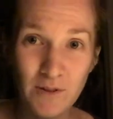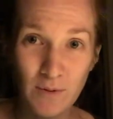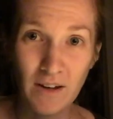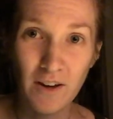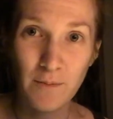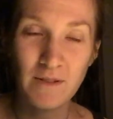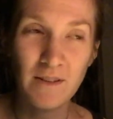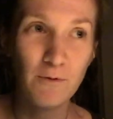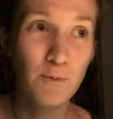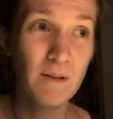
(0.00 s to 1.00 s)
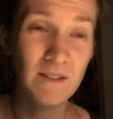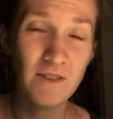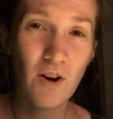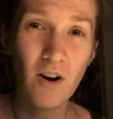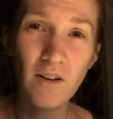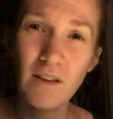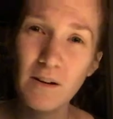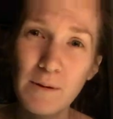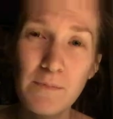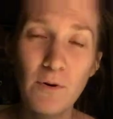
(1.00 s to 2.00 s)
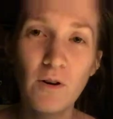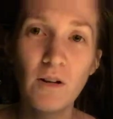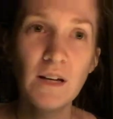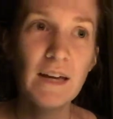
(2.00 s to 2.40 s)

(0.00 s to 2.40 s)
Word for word: doing one hundred percent fruit, because there are a lot of people,